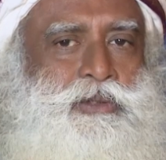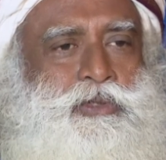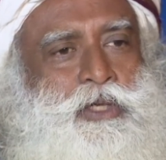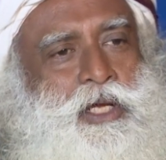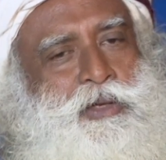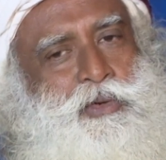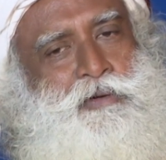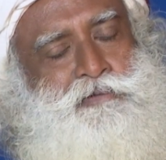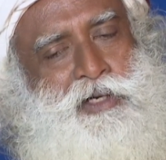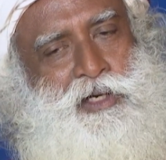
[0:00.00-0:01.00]
Today, you
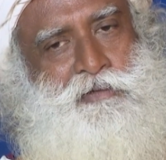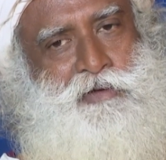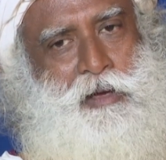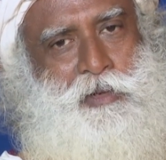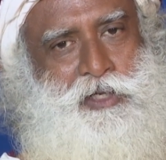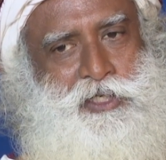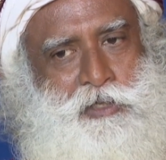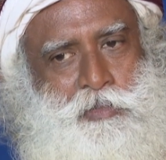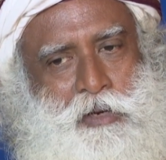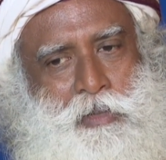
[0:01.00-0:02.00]
have heard of
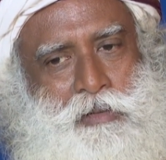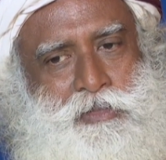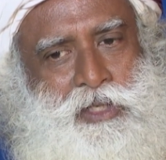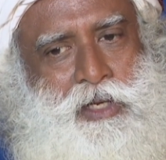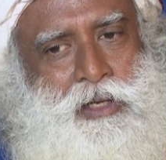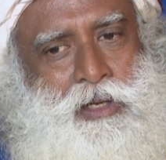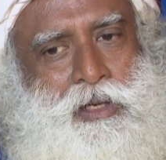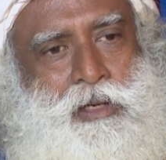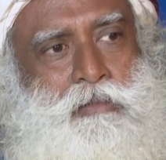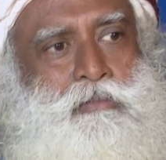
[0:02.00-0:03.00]
Ramakrishna Paramahamsa
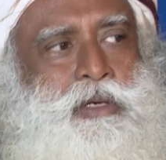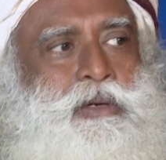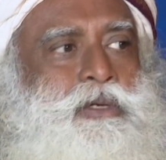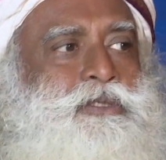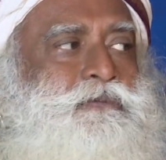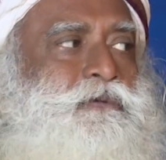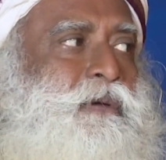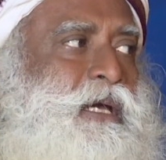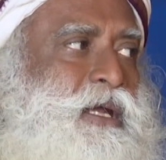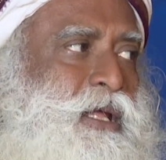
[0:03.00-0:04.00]
because of
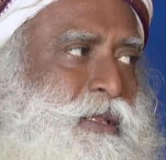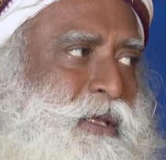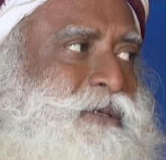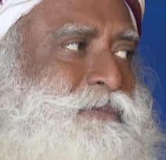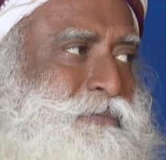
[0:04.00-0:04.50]
Vivekananda.